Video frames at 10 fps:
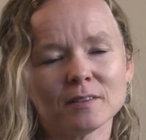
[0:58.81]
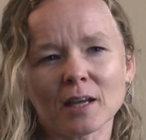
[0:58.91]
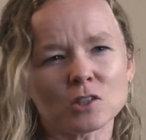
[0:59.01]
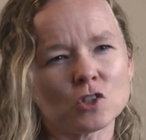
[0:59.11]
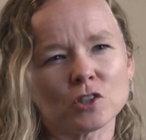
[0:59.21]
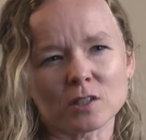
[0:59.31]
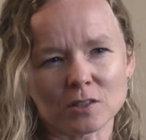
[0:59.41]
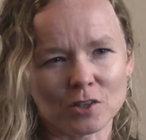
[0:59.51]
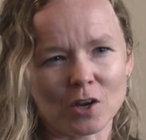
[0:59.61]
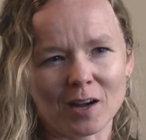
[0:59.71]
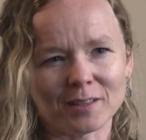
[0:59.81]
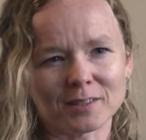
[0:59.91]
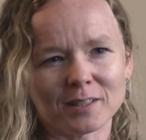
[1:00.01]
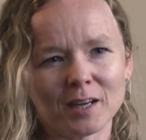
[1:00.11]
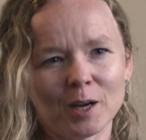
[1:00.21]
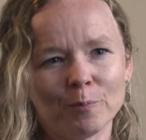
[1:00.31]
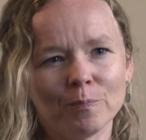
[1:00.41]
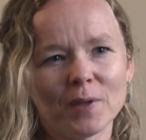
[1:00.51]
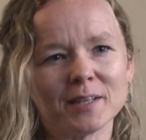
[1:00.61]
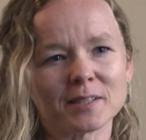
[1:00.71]
that's just not
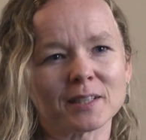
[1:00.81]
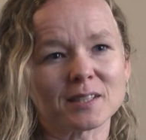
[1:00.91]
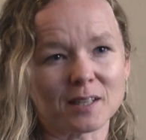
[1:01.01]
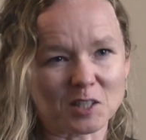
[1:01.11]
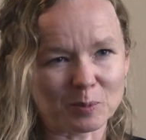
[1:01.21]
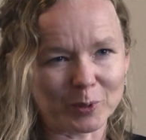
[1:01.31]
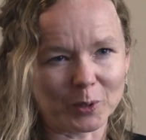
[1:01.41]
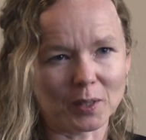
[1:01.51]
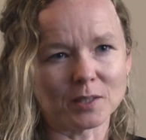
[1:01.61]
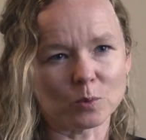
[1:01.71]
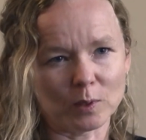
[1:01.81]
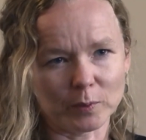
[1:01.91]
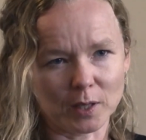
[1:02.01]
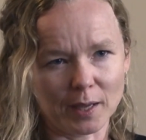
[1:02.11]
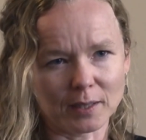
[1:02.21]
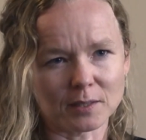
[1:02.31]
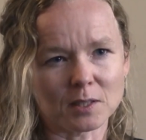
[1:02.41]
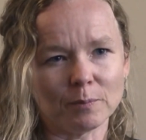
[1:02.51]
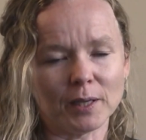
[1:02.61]
um, as accessible as we would like it to